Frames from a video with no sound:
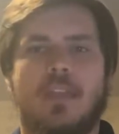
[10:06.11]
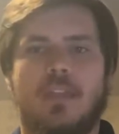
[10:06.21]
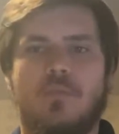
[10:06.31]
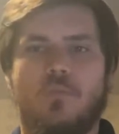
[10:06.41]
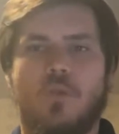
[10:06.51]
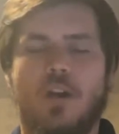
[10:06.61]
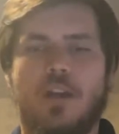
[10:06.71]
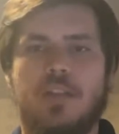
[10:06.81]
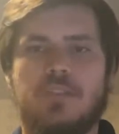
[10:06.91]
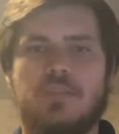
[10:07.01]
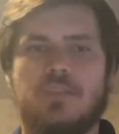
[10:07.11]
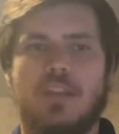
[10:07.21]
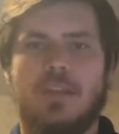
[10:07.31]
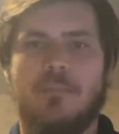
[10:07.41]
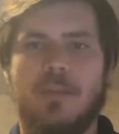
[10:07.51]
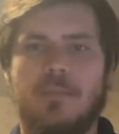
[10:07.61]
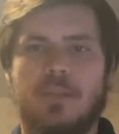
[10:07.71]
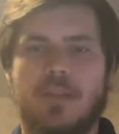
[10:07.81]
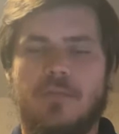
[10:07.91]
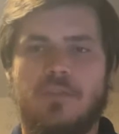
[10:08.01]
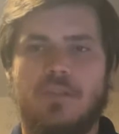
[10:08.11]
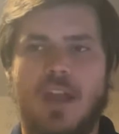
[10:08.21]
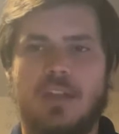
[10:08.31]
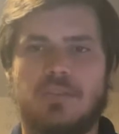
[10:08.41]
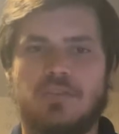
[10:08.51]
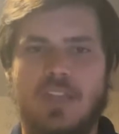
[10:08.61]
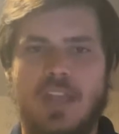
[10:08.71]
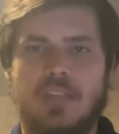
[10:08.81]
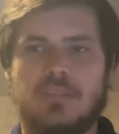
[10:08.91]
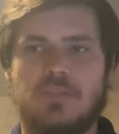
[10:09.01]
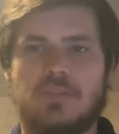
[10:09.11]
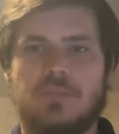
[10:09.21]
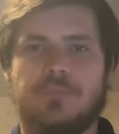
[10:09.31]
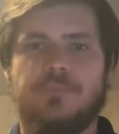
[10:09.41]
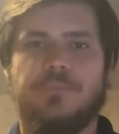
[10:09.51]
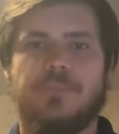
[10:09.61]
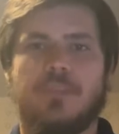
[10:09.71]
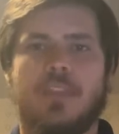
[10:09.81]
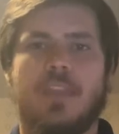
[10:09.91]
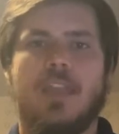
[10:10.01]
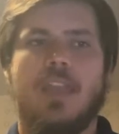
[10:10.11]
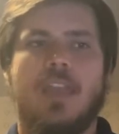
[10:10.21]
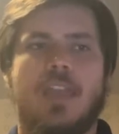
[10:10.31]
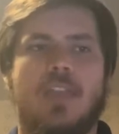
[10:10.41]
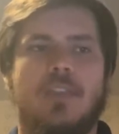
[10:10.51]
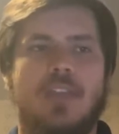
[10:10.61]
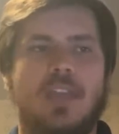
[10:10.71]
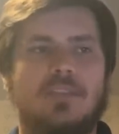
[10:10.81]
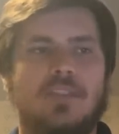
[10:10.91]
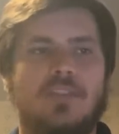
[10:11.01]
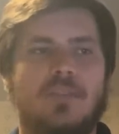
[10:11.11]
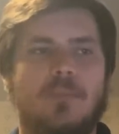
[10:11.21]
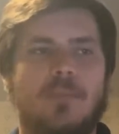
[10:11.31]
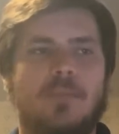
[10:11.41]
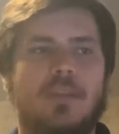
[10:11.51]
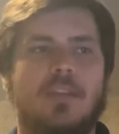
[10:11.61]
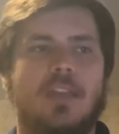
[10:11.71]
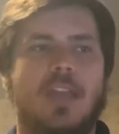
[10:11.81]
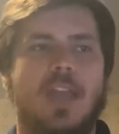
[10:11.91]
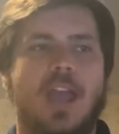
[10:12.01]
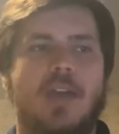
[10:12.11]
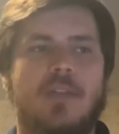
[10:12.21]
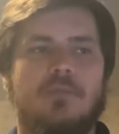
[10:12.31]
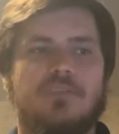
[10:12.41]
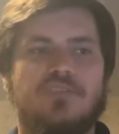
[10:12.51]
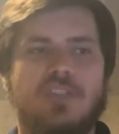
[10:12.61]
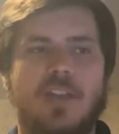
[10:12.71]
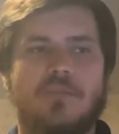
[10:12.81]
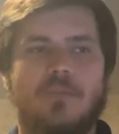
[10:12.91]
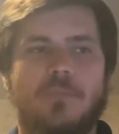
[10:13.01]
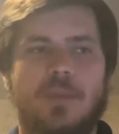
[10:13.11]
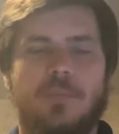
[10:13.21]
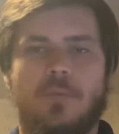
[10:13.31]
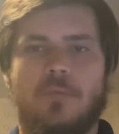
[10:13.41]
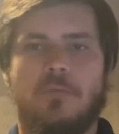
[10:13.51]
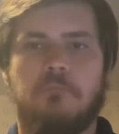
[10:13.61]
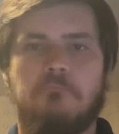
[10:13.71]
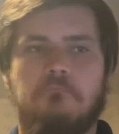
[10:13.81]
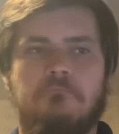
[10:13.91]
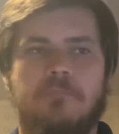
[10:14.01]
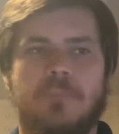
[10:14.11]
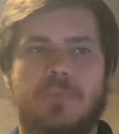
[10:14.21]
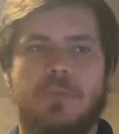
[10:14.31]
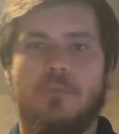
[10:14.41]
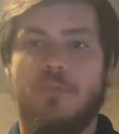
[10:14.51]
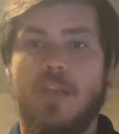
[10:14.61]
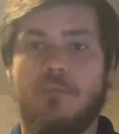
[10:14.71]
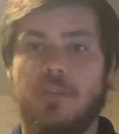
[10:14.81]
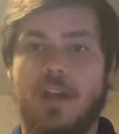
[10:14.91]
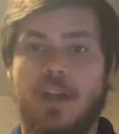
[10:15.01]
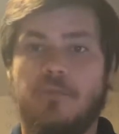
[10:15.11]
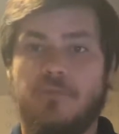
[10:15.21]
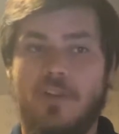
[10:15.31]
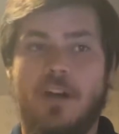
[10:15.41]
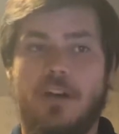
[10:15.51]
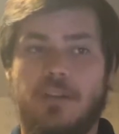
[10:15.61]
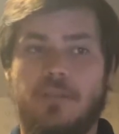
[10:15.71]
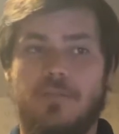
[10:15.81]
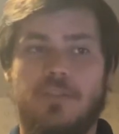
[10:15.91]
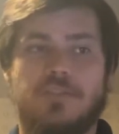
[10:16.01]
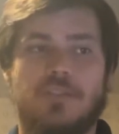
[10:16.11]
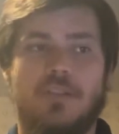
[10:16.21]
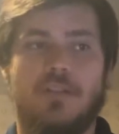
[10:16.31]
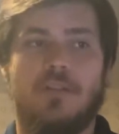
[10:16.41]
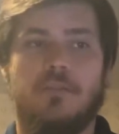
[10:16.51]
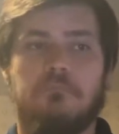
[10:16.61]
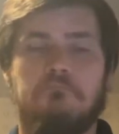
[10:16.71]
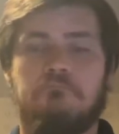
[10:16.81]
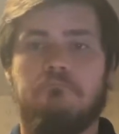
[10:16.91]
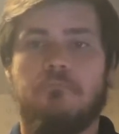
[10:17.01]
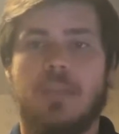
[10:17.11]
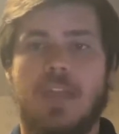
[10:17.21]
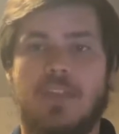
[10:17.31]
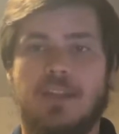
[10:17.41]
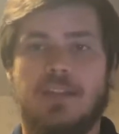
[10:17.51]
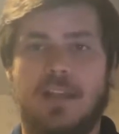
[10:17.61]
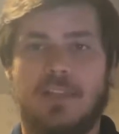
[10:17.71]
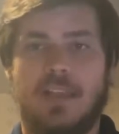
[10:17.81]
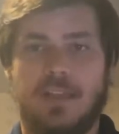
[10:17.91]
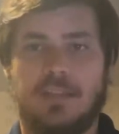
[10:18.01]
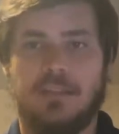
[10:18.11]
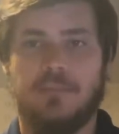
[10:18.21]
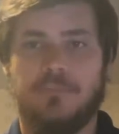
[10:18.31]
It was an amendment of the United States, the 18th Amendment, and there were several people that were not fond of this law, and they did not like it.